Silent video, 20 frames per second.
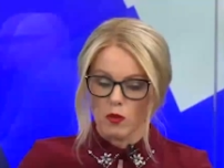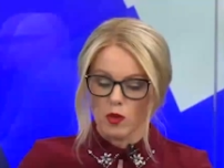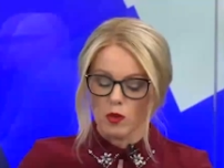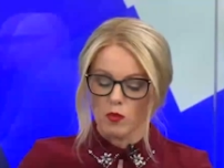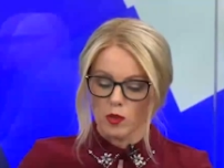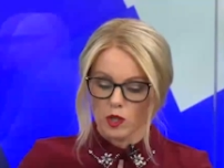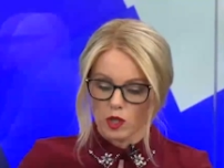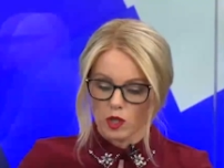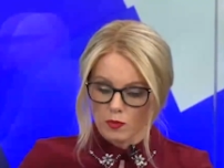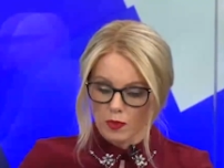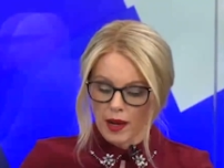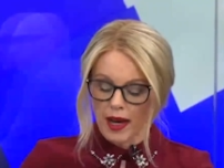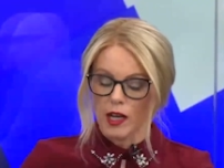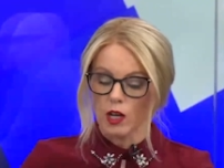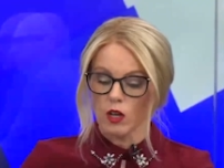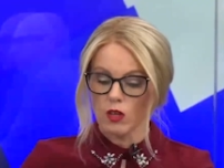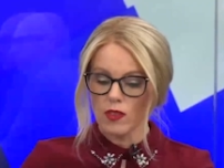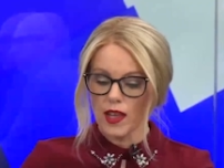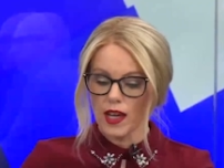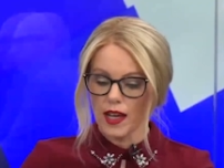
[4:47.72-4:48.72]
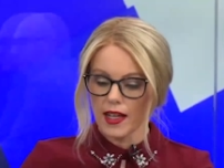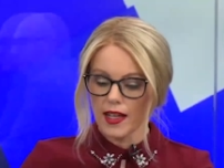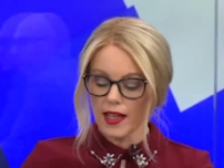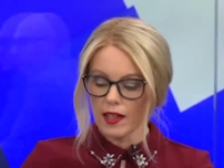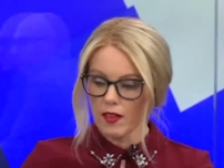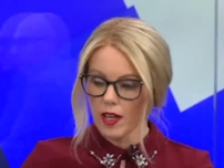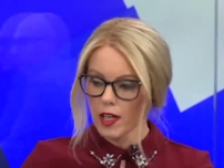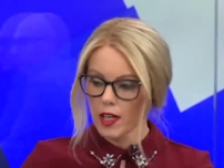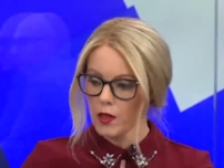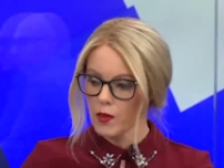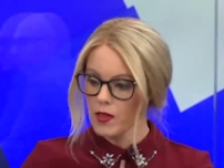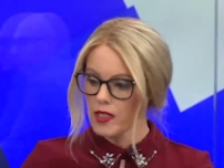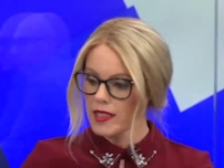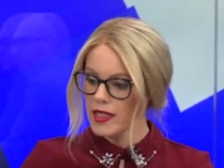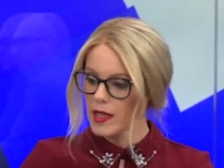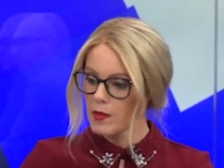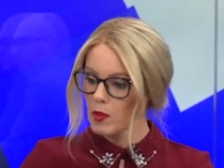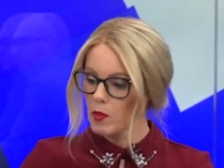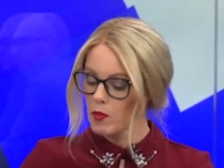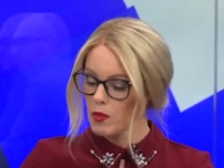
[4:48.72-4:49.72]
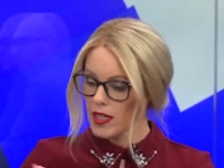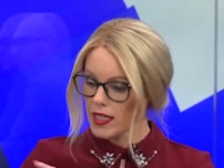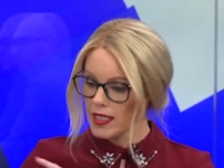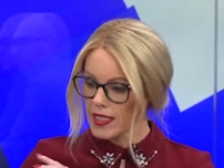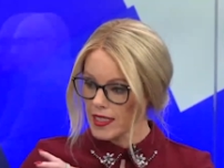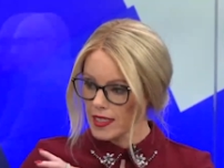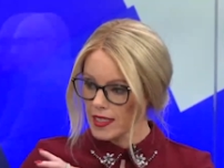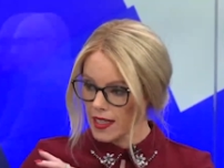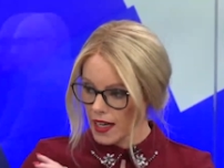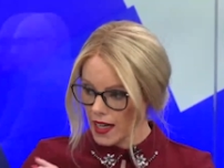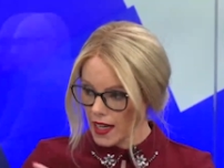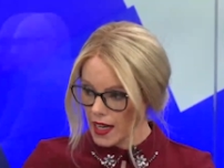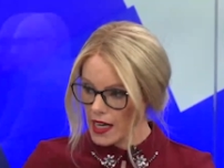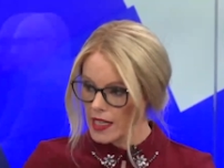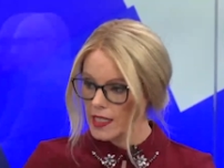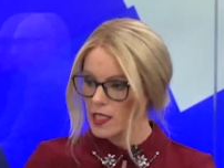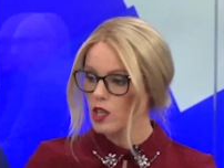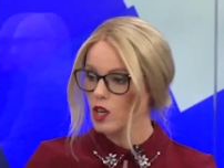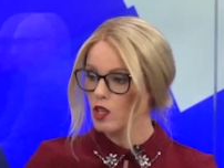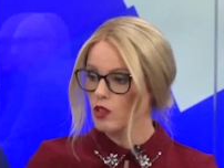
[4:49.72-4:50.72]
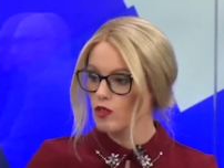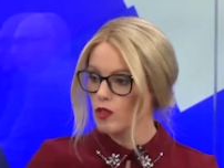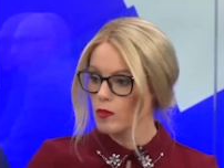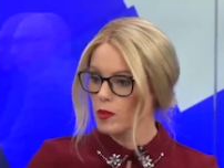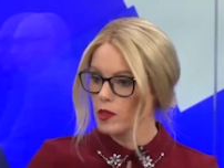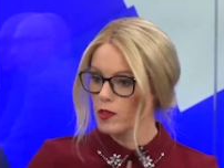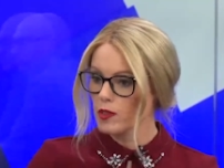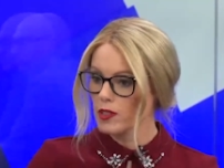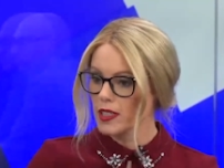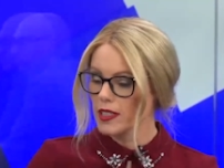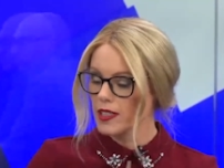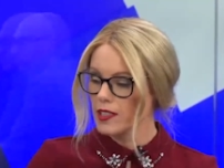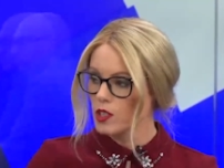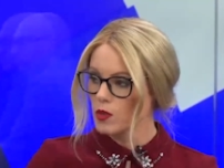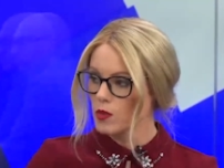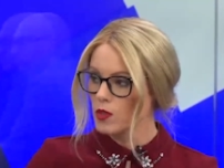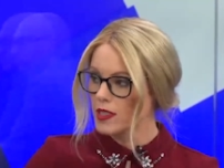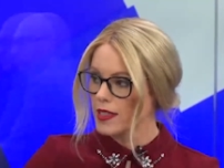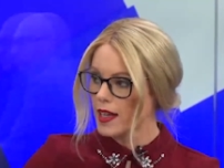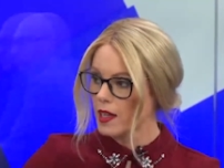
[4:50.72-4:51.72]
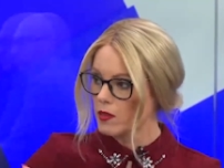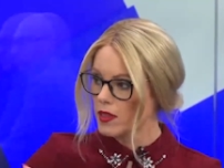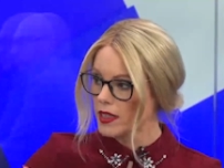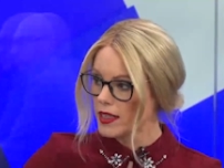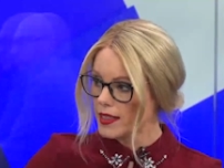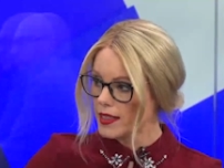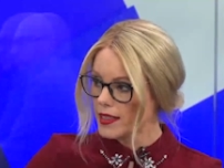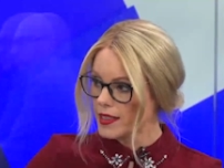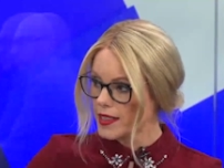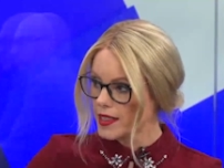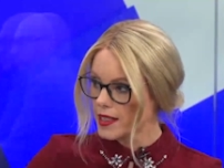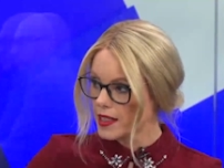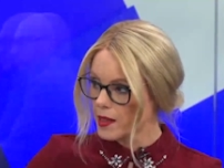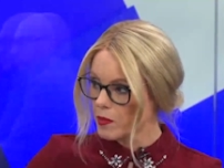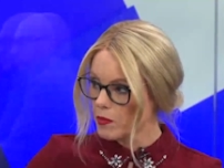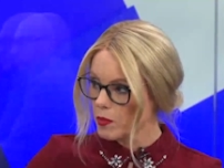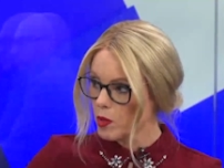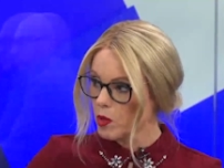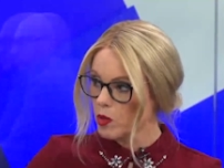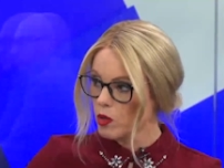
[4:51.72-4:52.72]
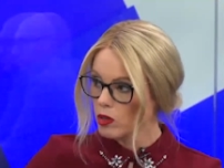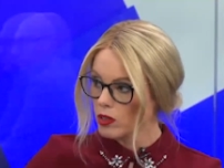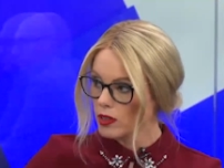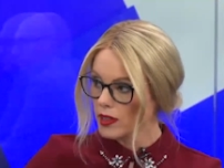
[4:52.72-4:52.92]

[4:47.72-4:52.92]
will push back on that, hearing you, and say, but Brexit has contributed to us now needing to import.